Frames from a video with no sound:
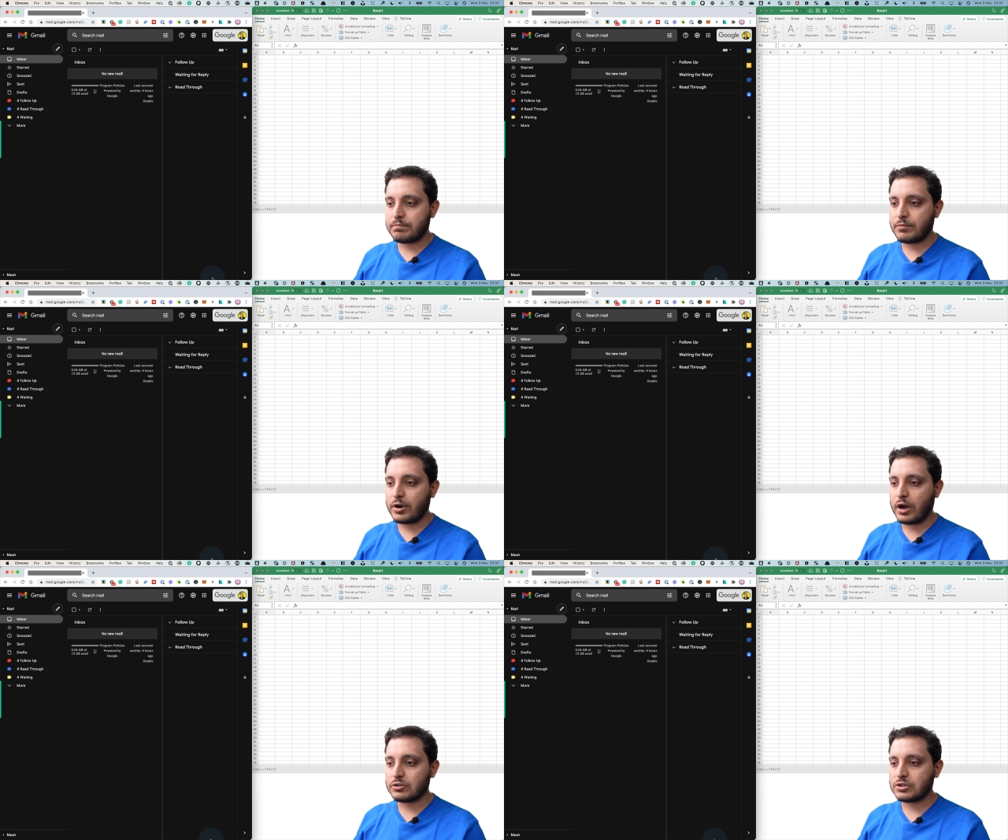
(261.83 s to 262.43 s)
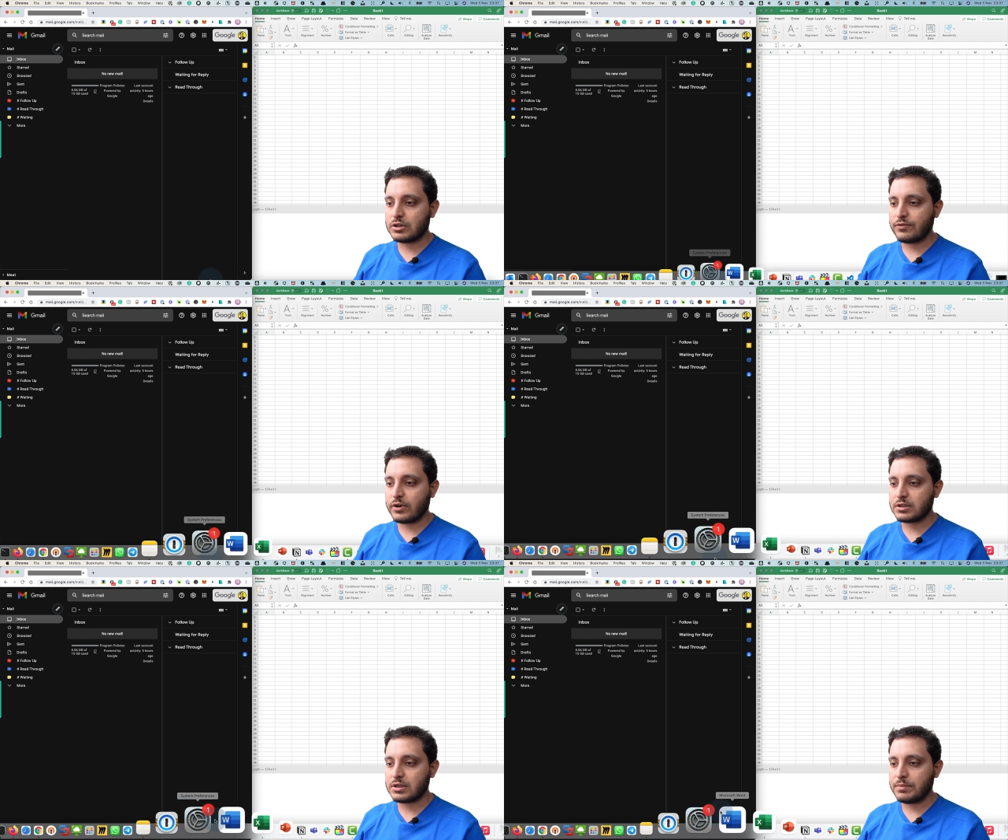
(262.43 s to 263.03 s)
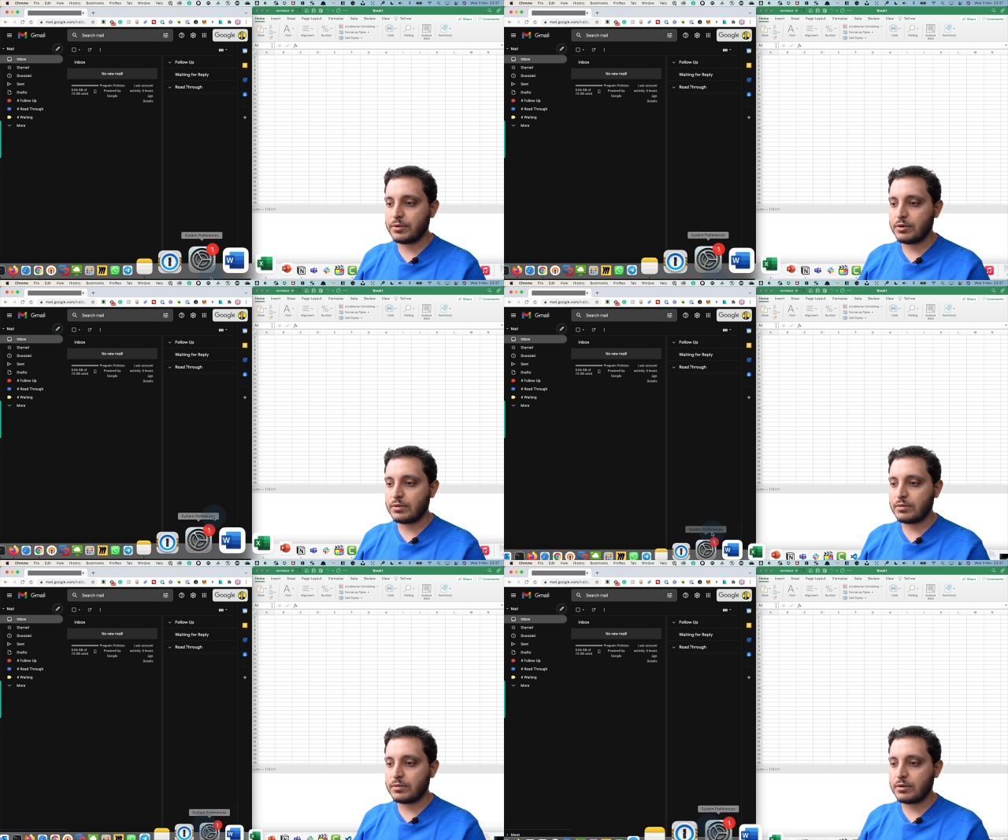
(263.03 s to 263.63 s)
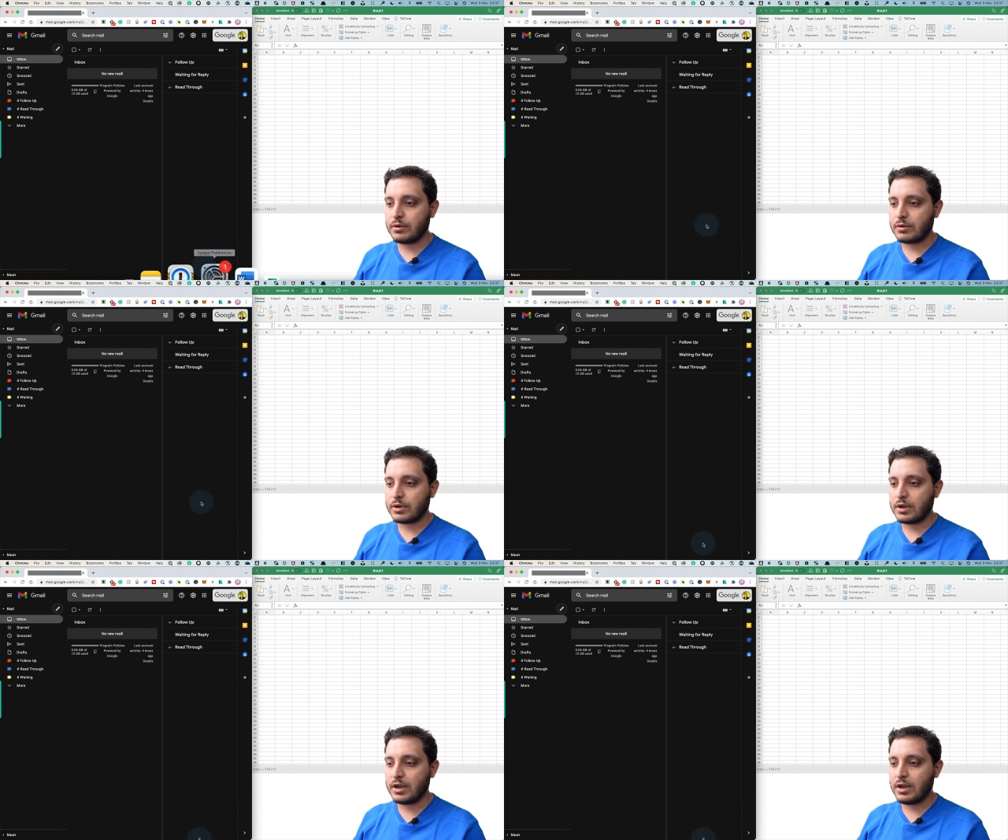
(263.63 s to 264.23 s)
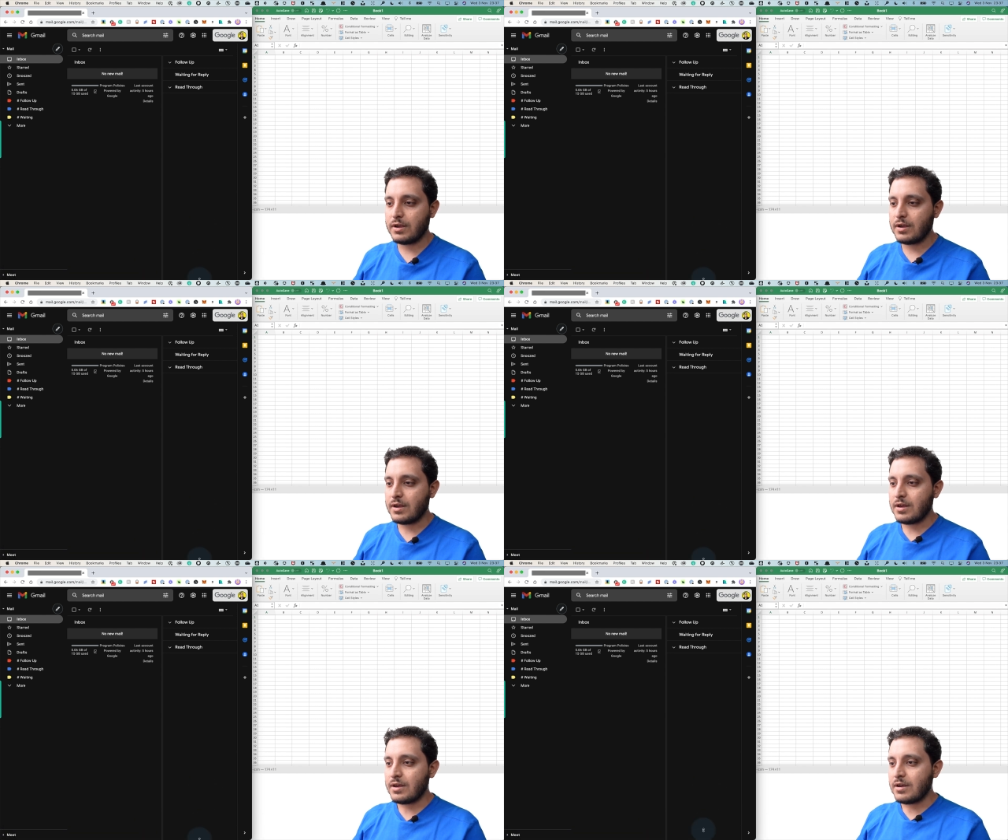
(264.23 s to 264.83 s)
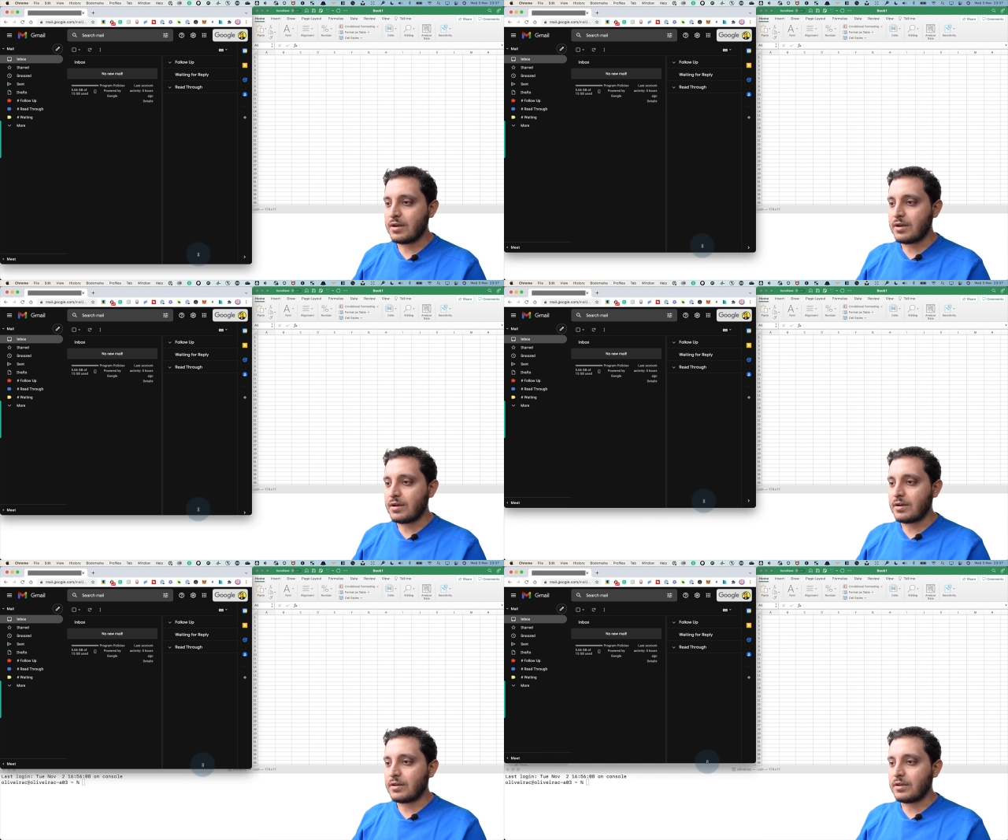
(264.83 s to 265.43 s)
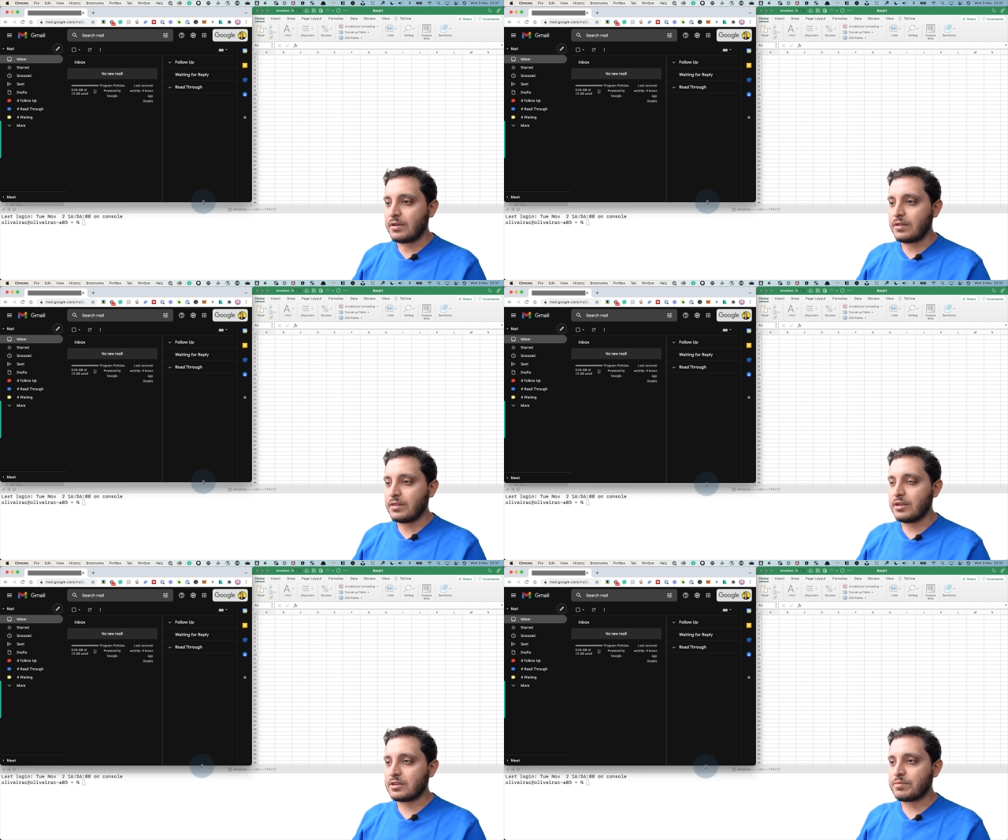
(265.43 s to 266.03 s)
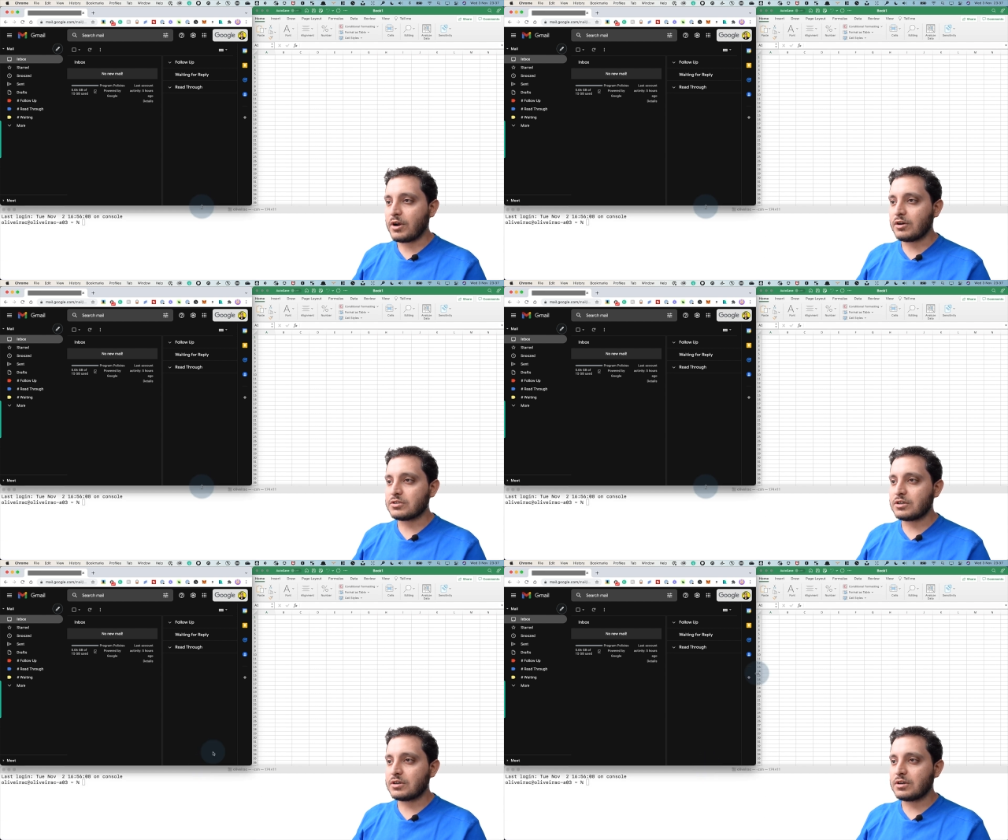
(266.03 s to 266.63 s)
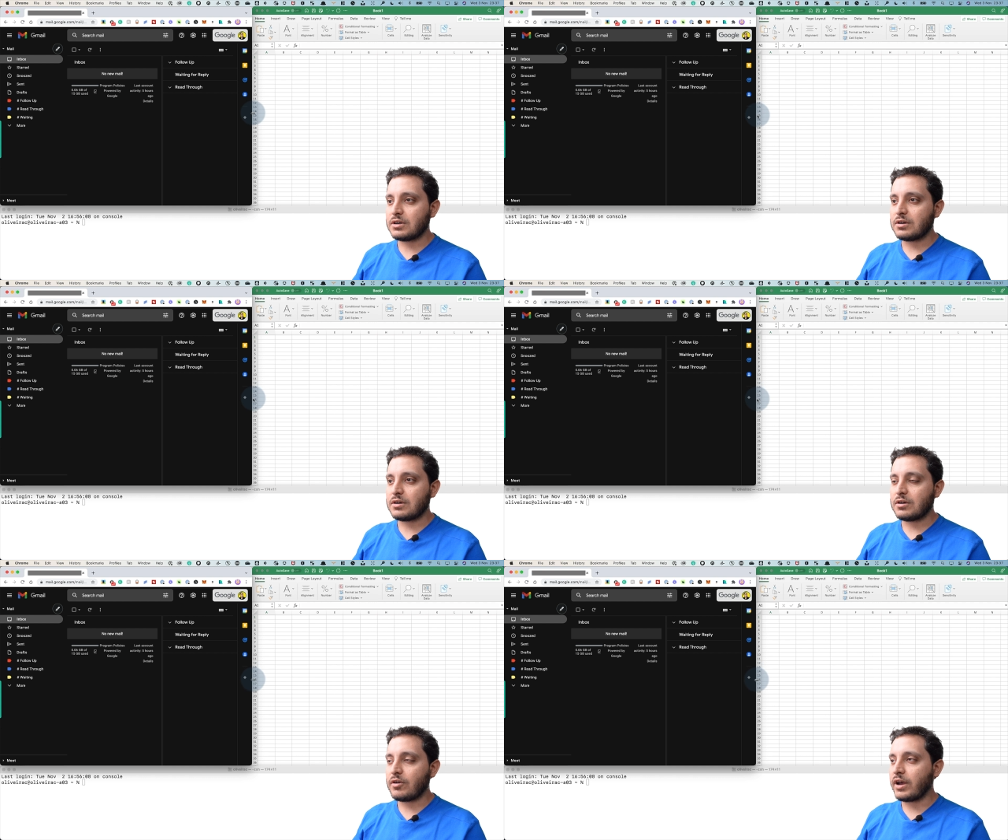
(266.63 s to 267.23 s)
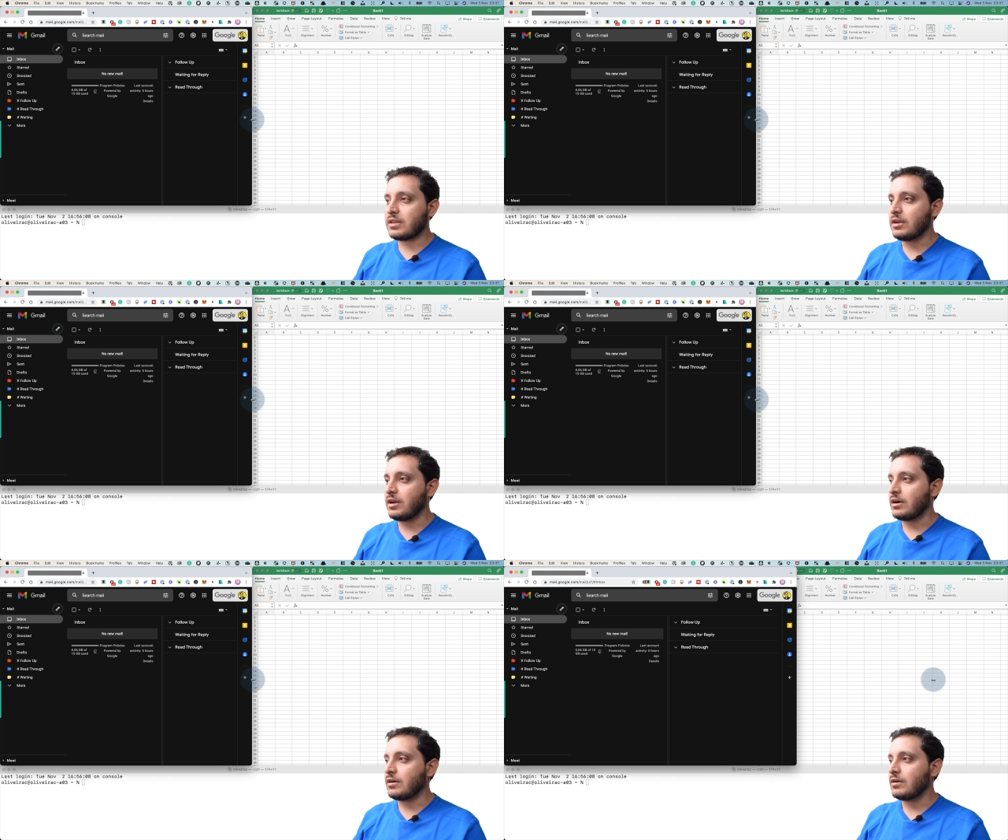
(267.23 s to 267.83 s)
browser, for example, okay, this browser right here,